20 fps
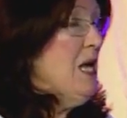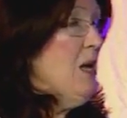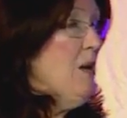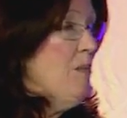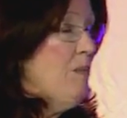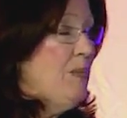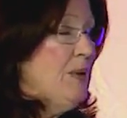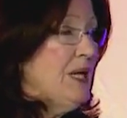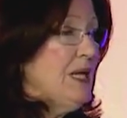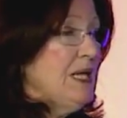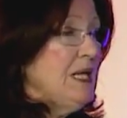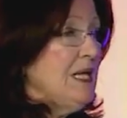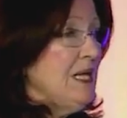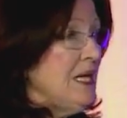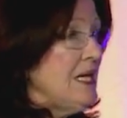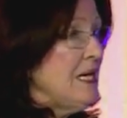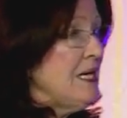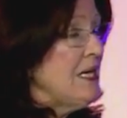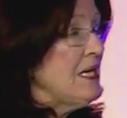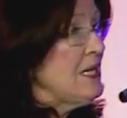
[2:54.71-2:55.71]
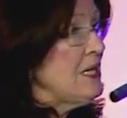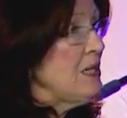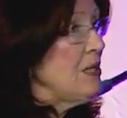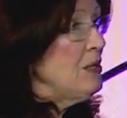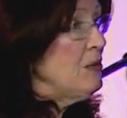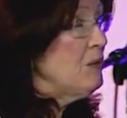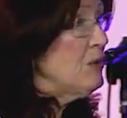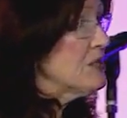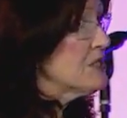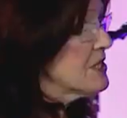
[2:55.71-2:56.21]
But Lee
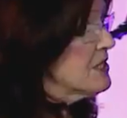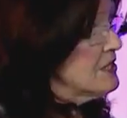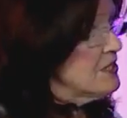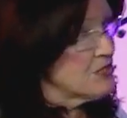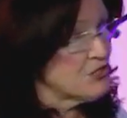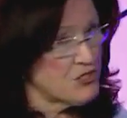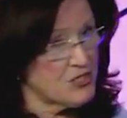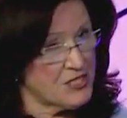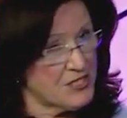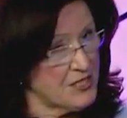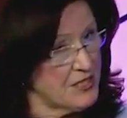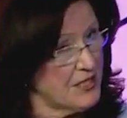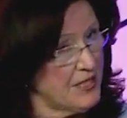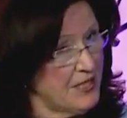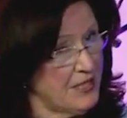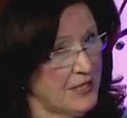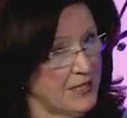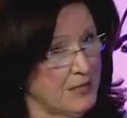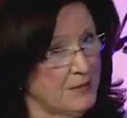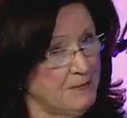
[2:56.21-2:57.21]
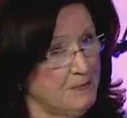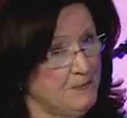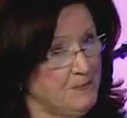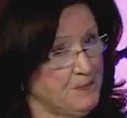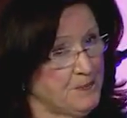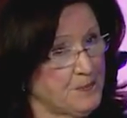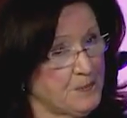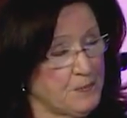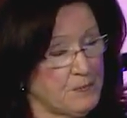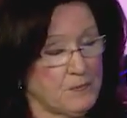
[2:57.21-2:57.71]
was an interesting kid.
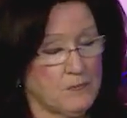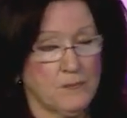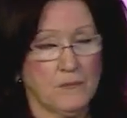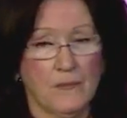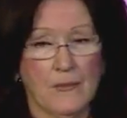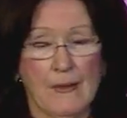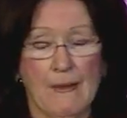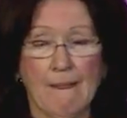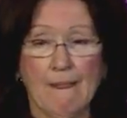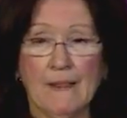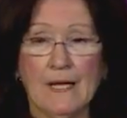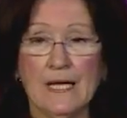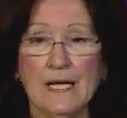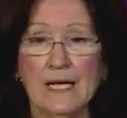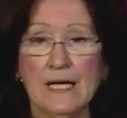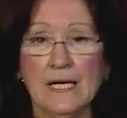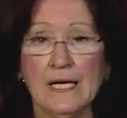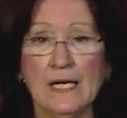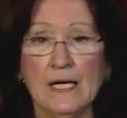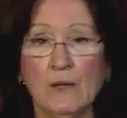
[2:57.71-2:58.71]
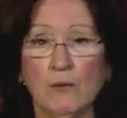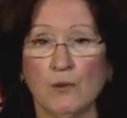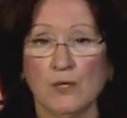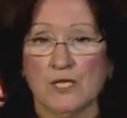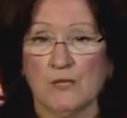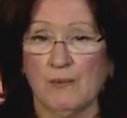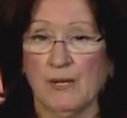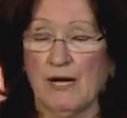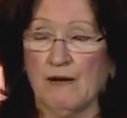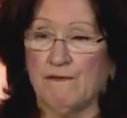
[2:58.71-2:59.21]
Lee was
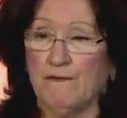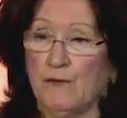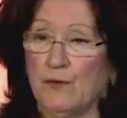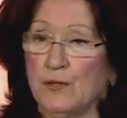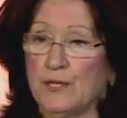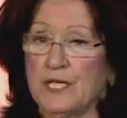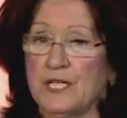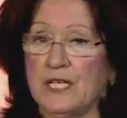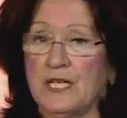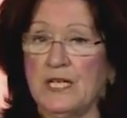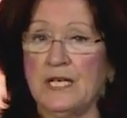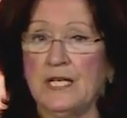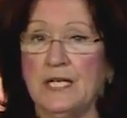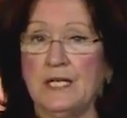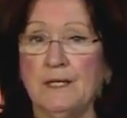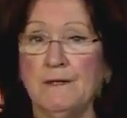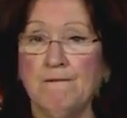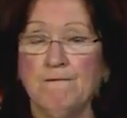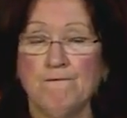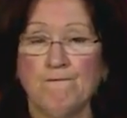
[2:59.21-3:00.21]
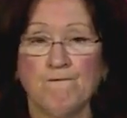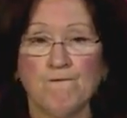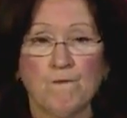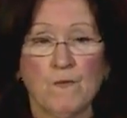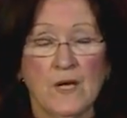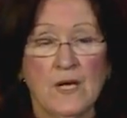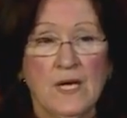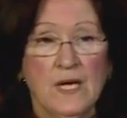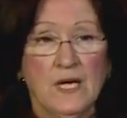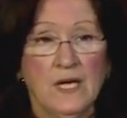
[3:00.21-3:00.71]
about 14.
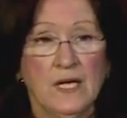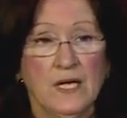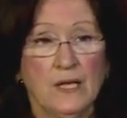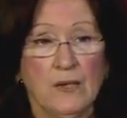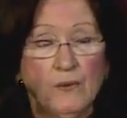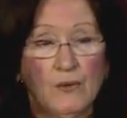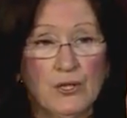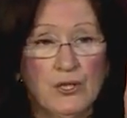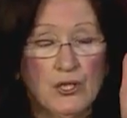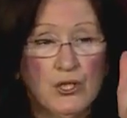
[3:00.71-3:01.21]
He was